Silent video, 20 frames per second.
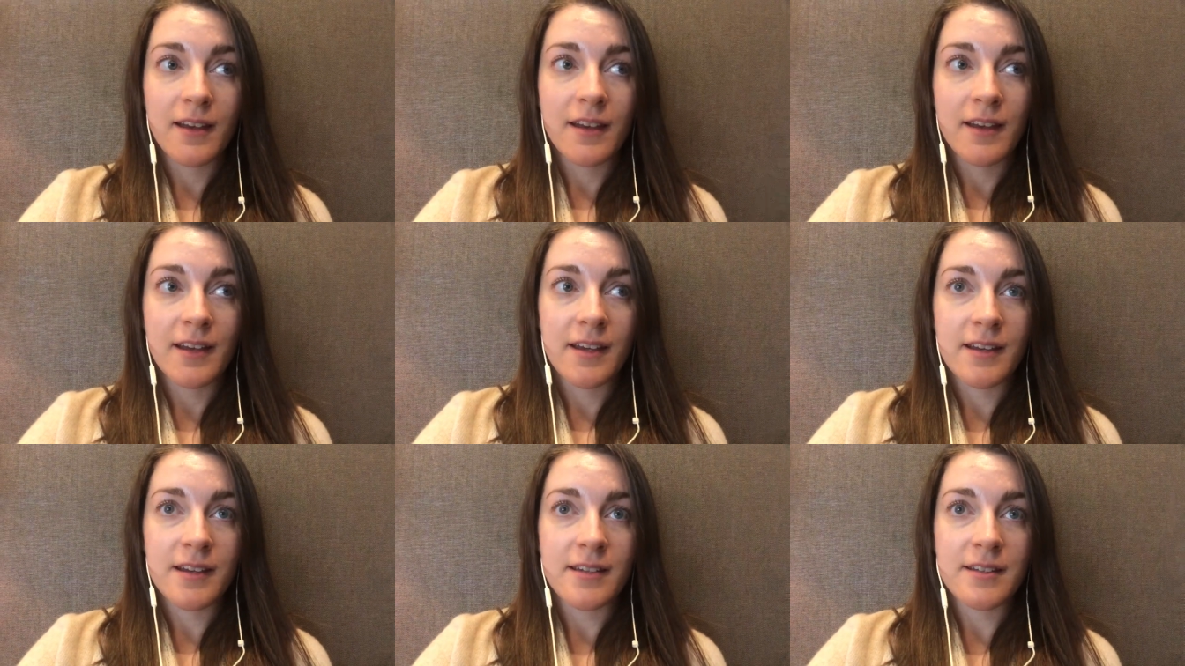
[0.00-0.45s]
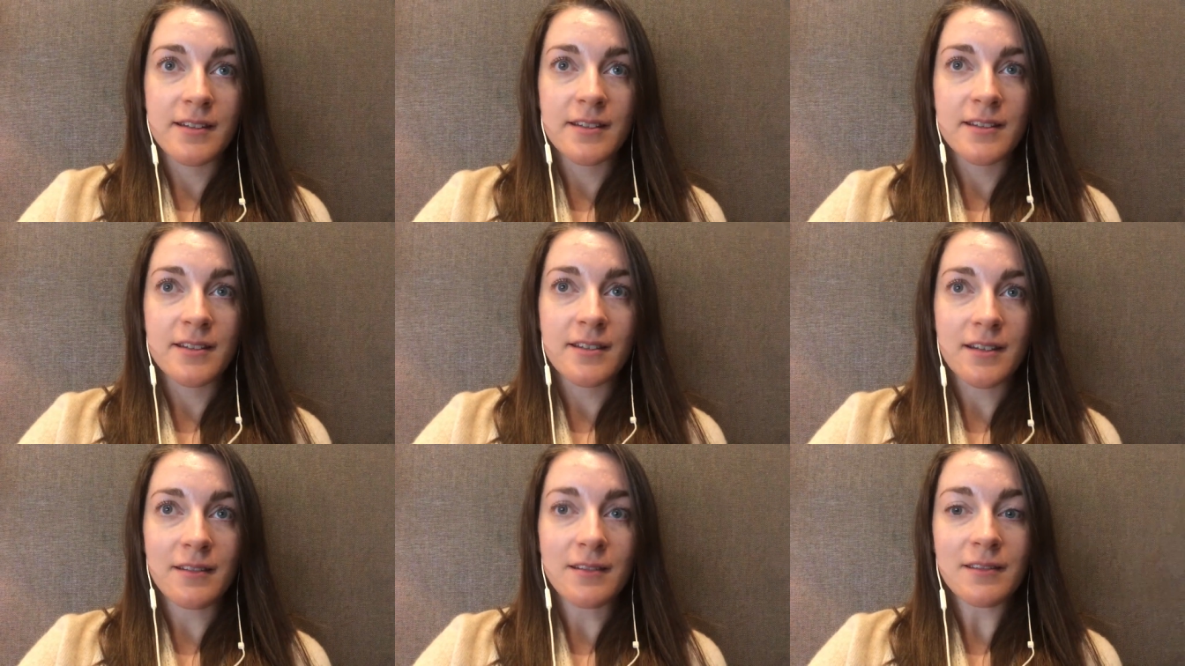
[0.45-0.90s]

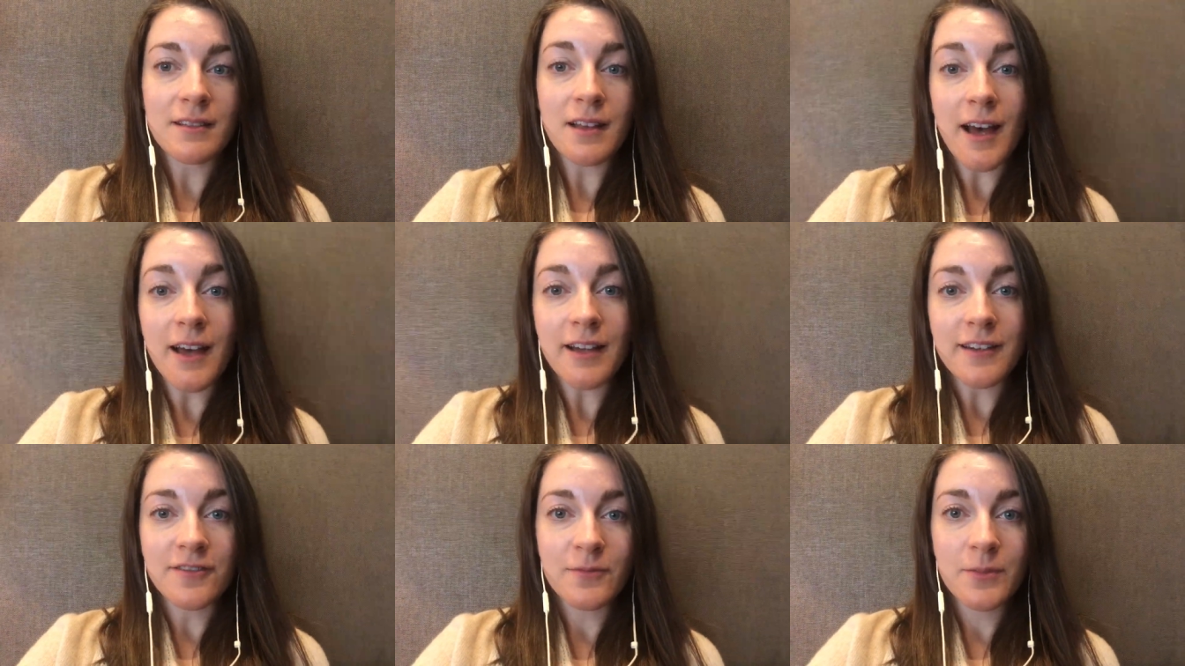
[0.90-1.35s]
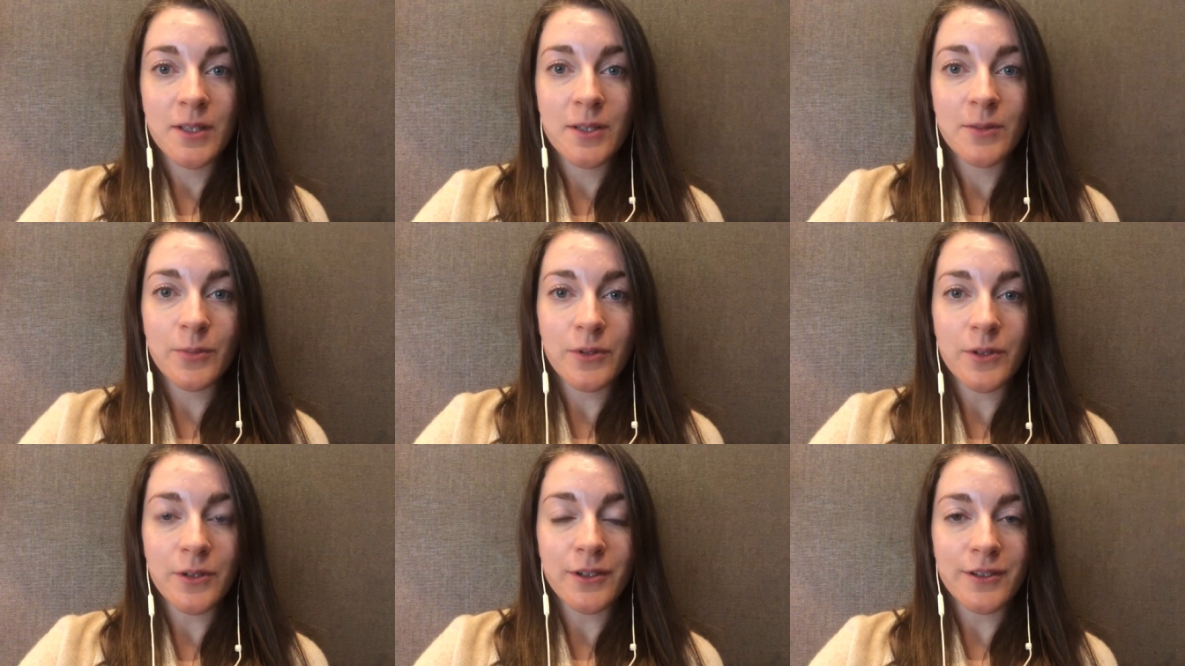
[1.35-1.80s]
And a lot of
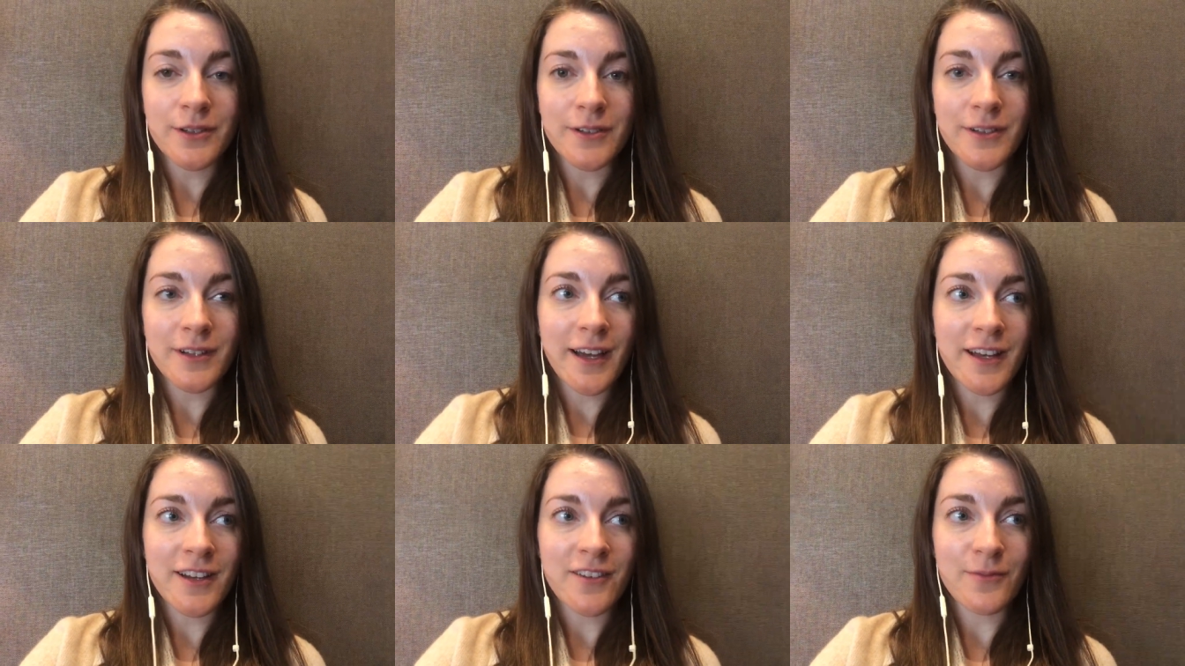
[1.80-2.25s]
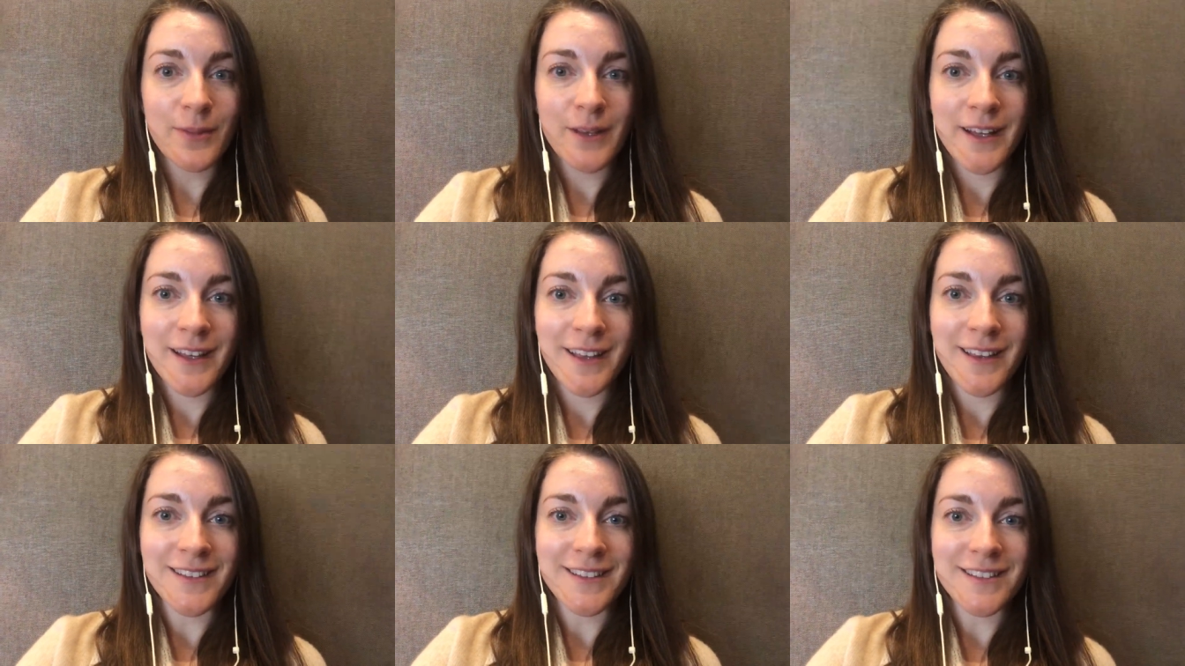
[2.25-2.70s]
people kind of
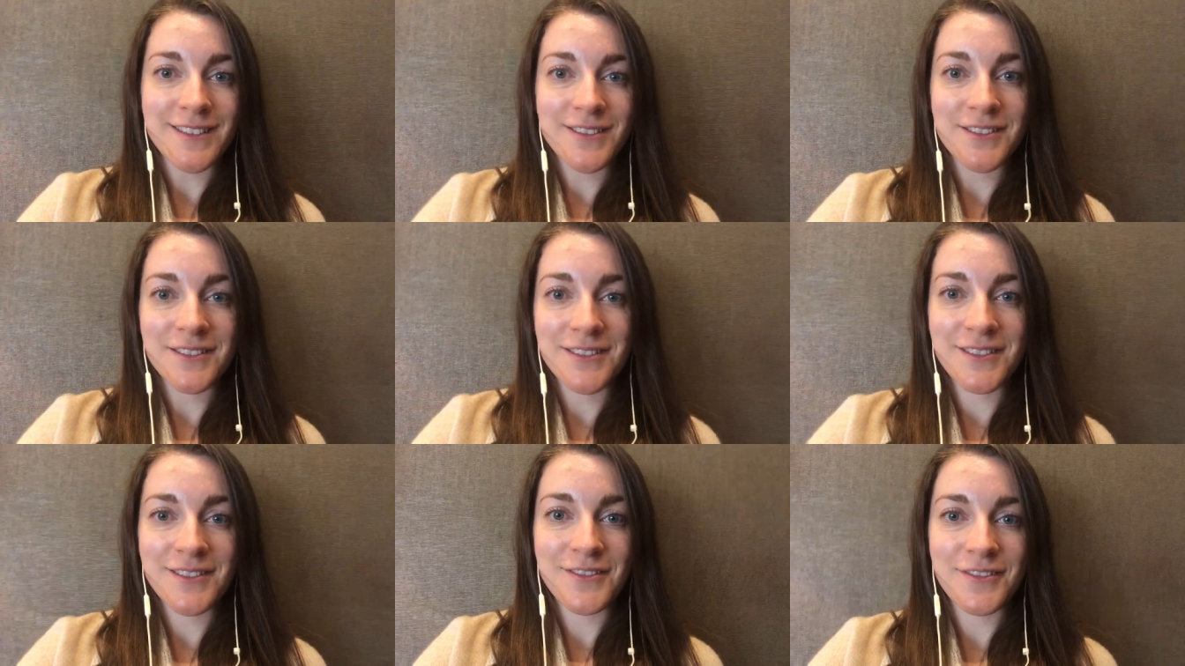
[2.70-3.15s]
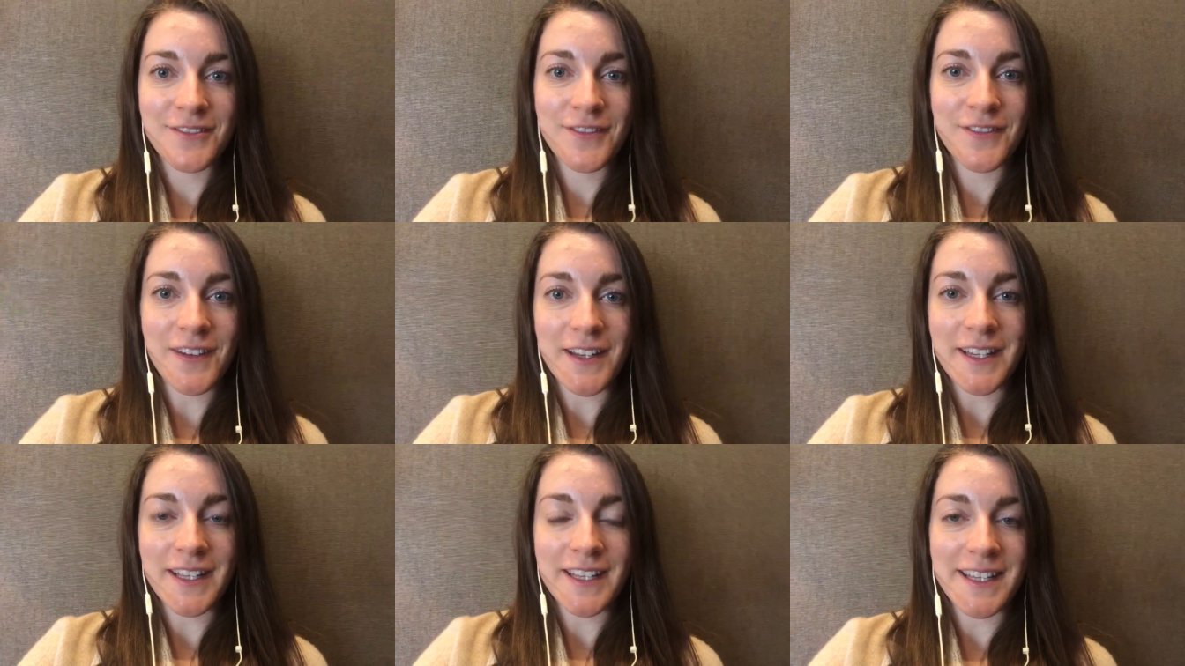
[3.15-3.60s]
play this
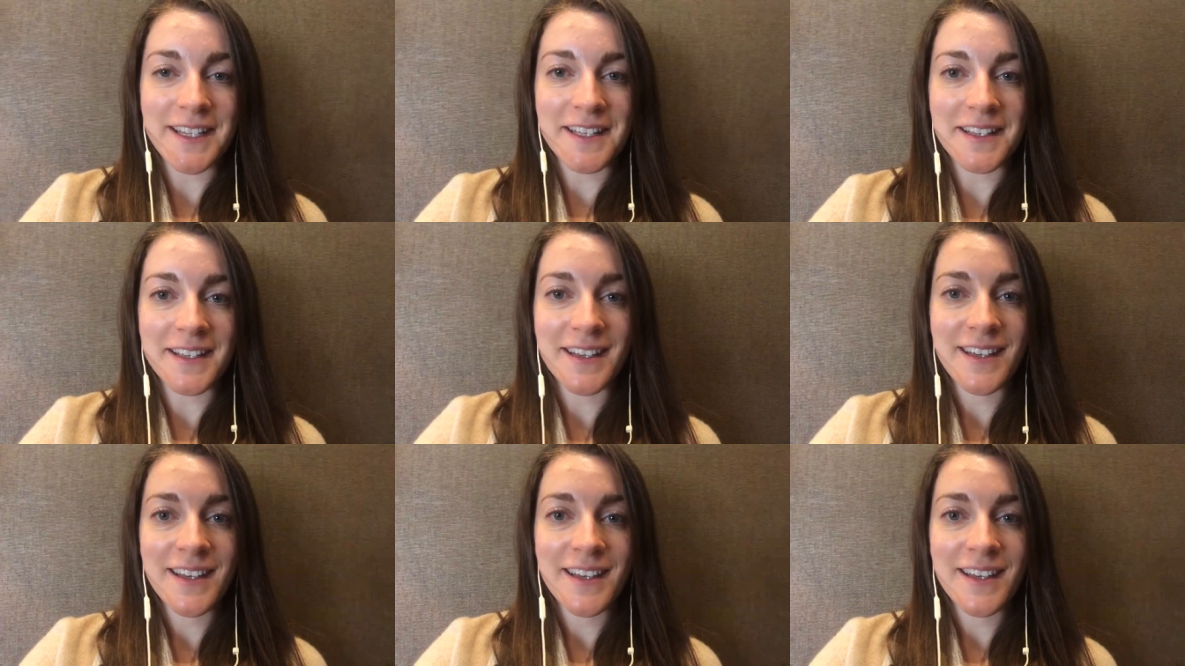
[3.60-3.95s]
funny,